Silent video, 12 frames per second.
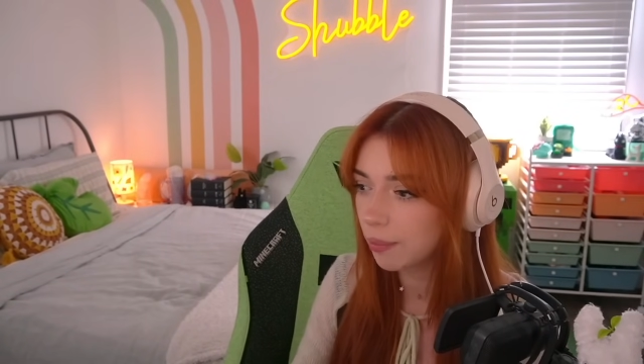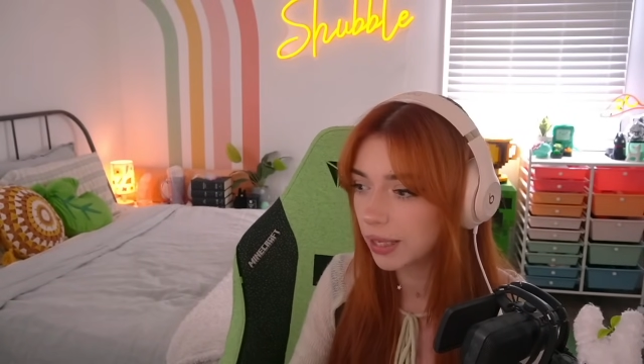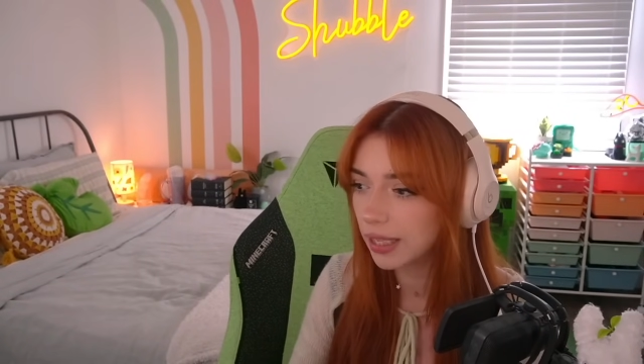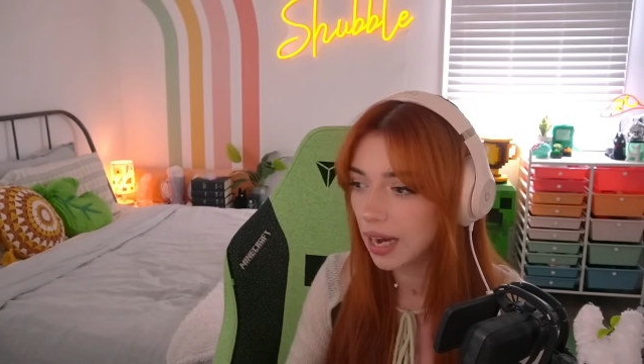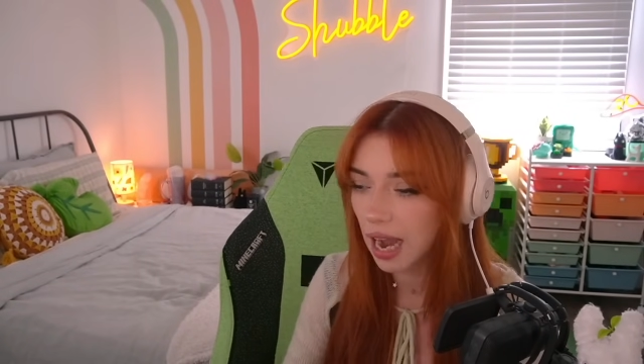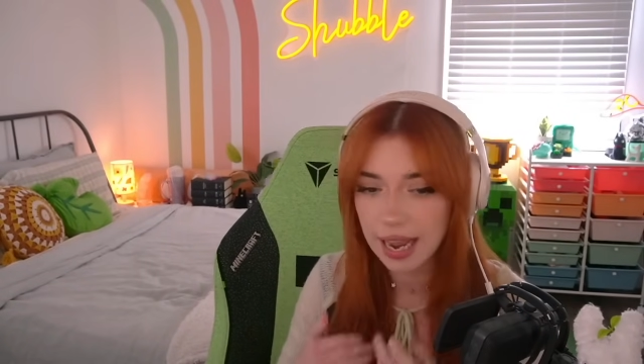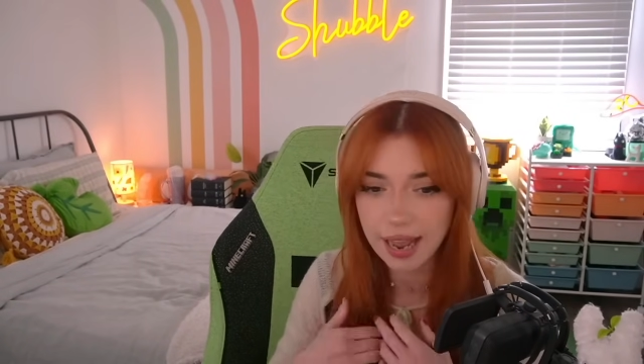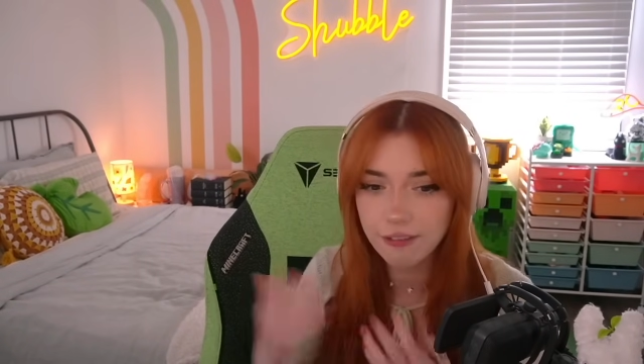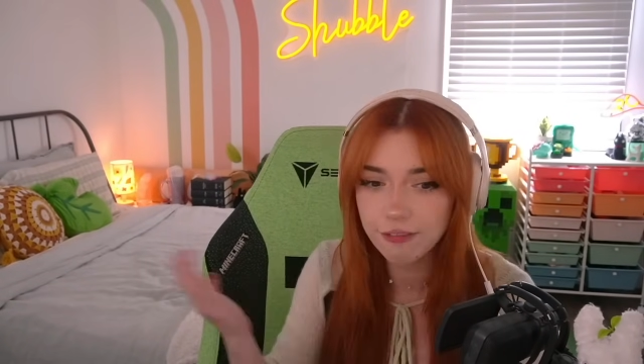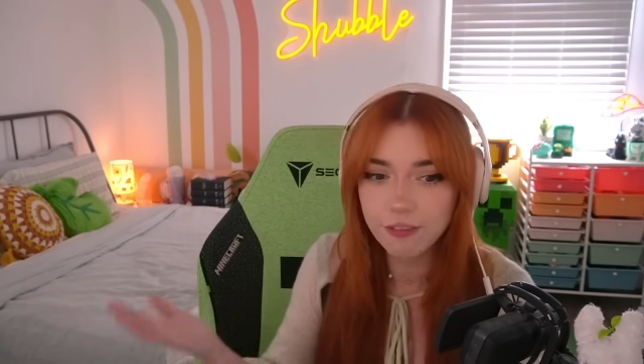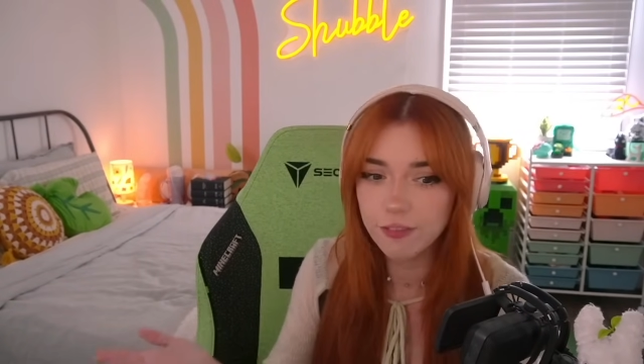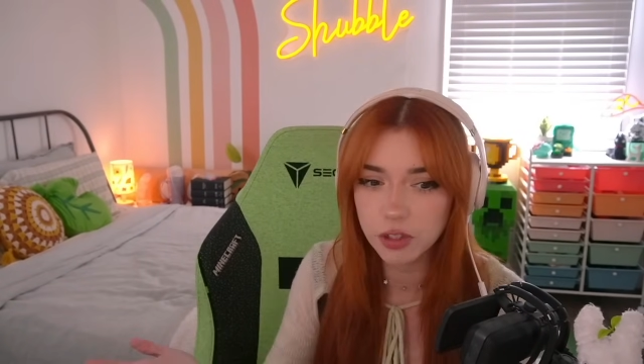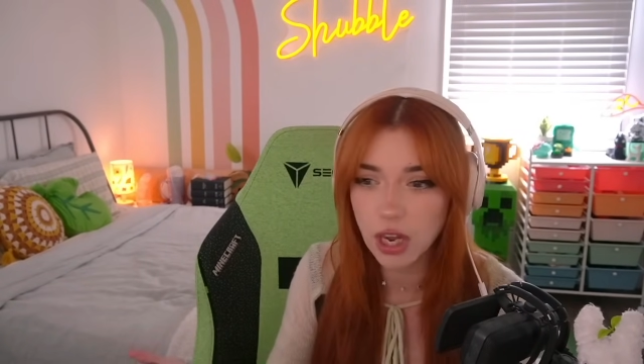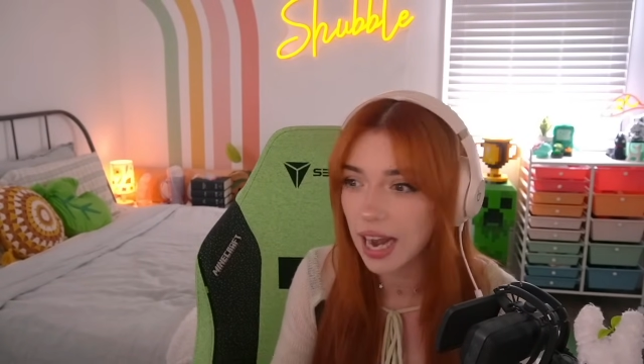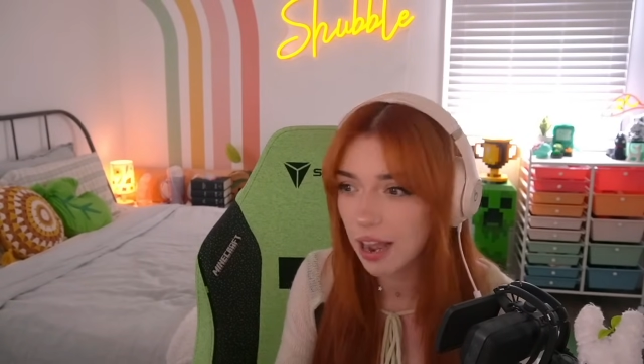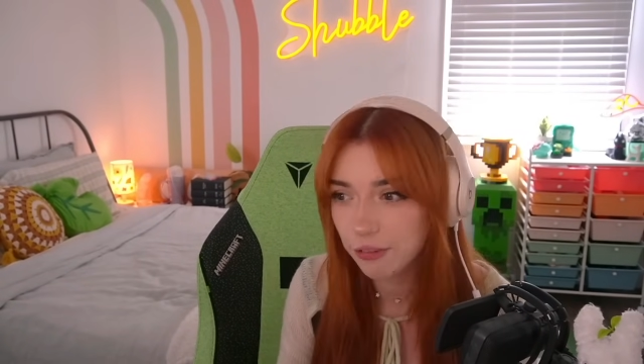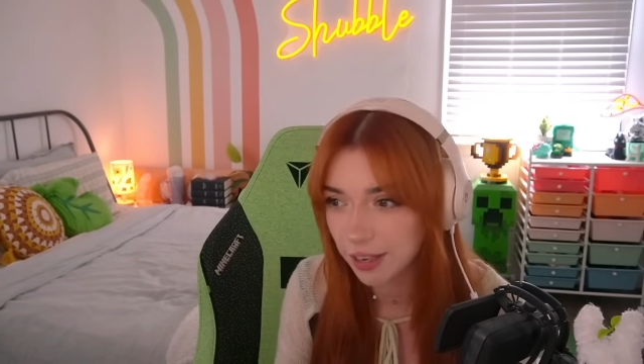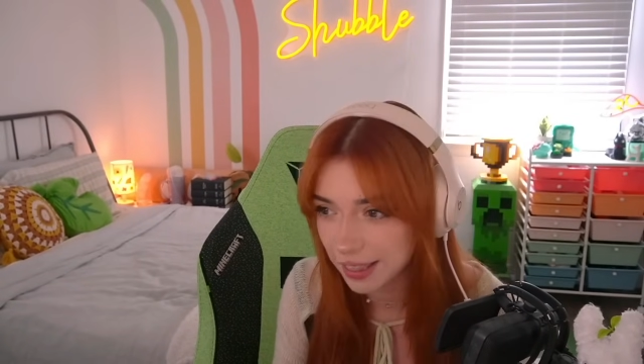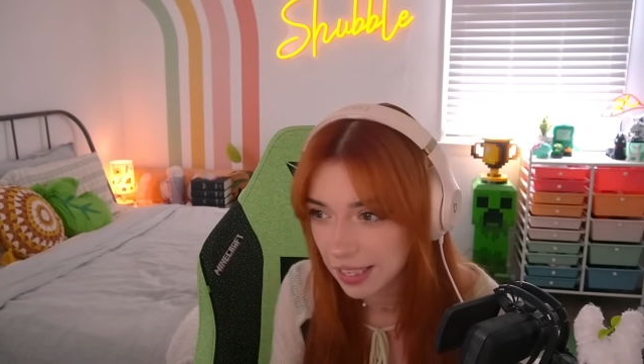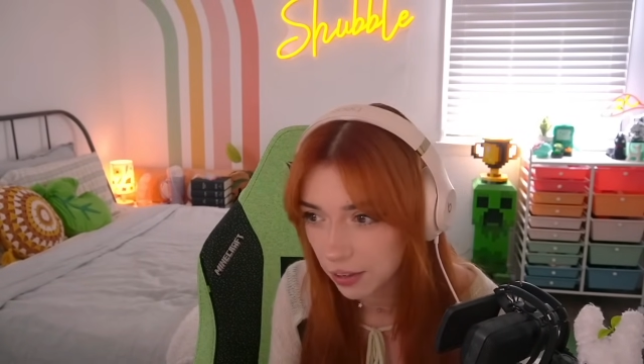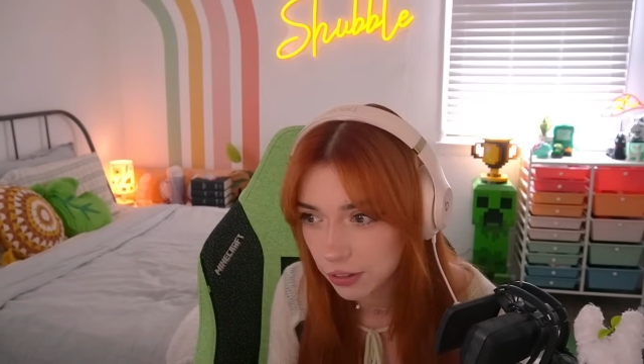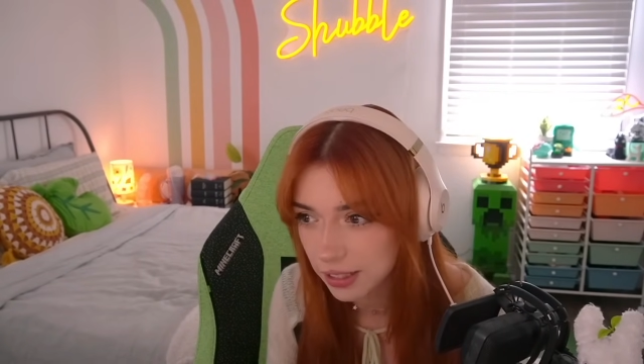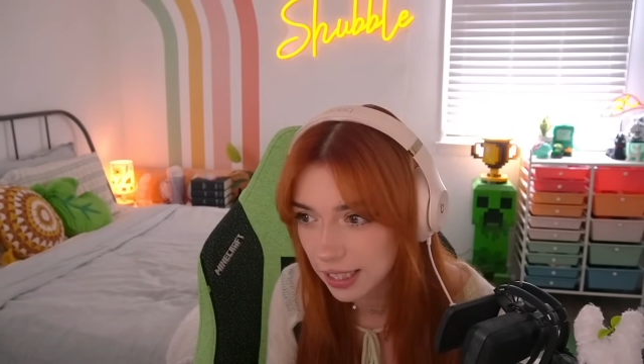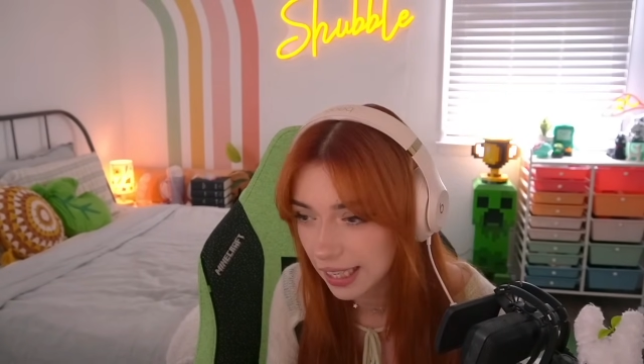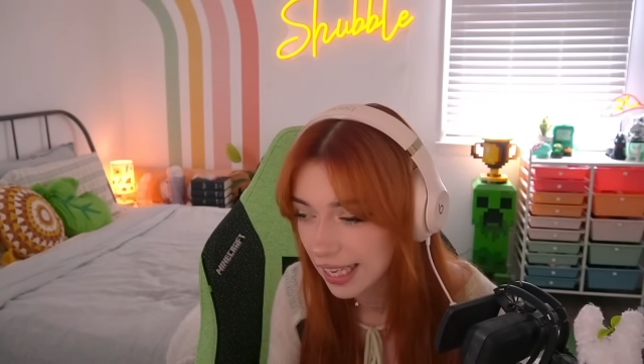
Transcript: but I have done everything else that I